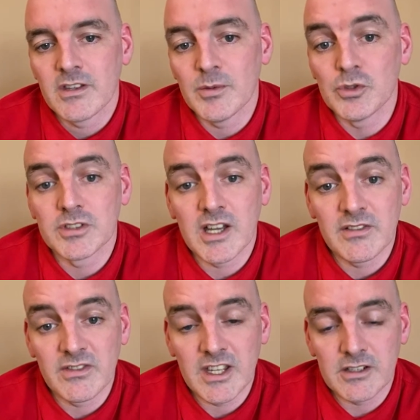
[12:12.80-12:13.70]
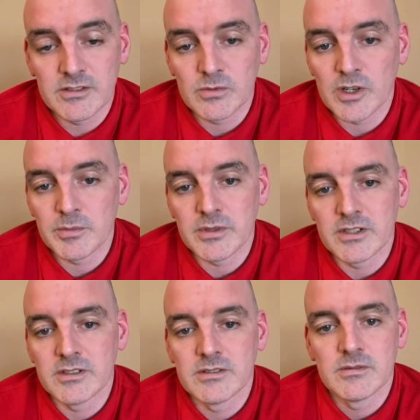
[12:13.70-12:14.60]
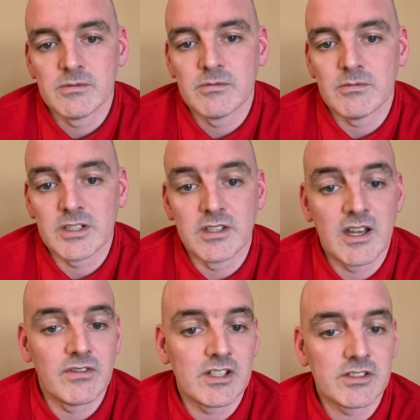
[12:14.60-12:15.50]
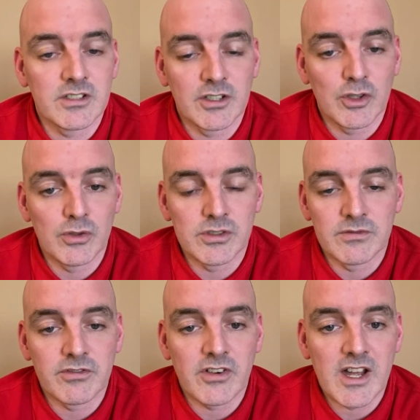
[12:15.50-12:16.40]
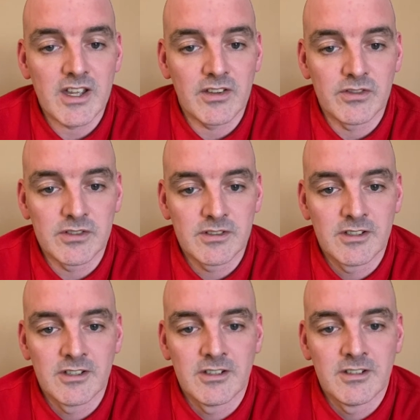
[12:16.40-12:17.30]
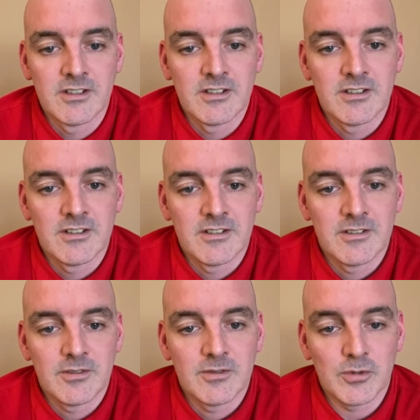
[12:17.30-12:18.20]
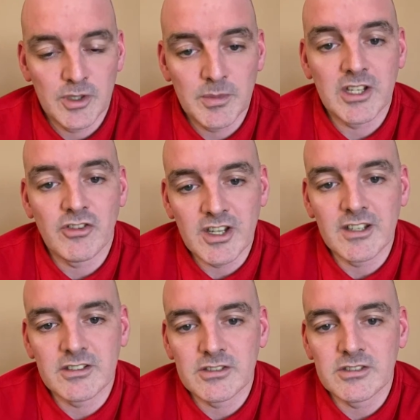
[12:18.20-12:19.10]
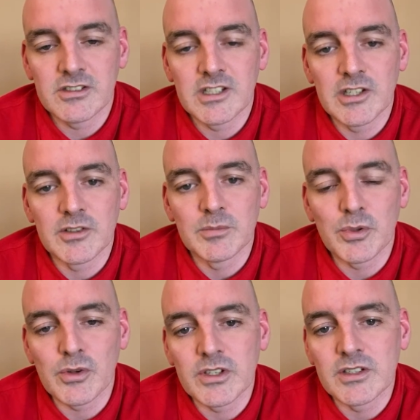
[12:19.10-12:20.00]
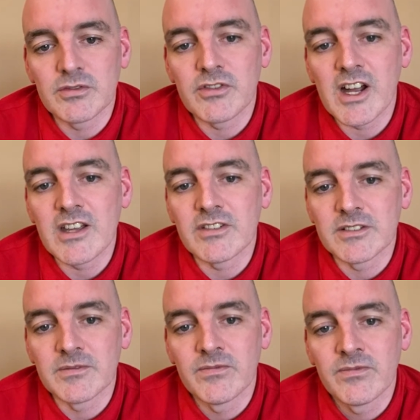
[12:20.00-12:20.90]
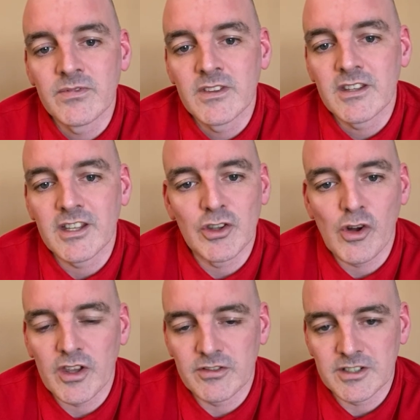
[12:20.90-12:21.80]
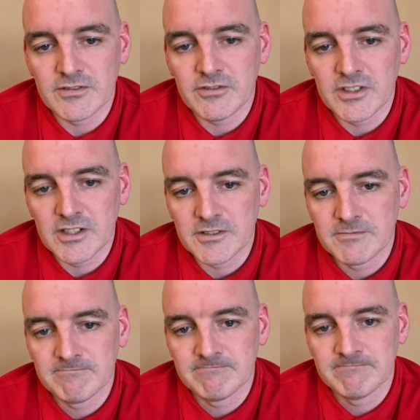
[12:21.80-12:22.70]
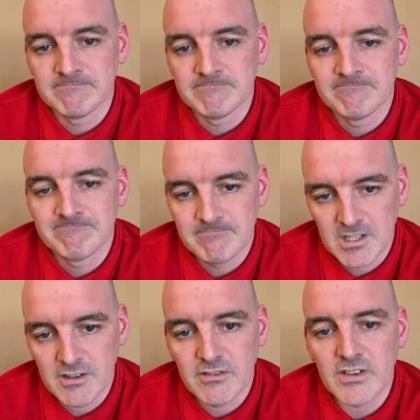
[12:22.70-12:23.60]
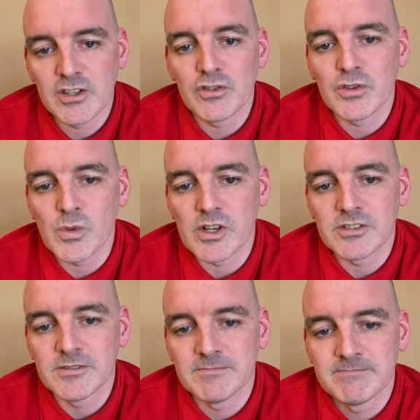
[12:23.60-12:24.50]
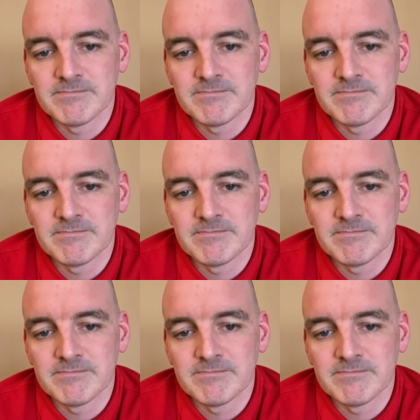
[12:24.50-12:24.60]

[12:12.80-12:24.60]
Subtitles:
a more diverse workplace where diversity and inclusion thrives? Wouldn't it be great just to see your employees thriving and not living in fear? Thank you for watching.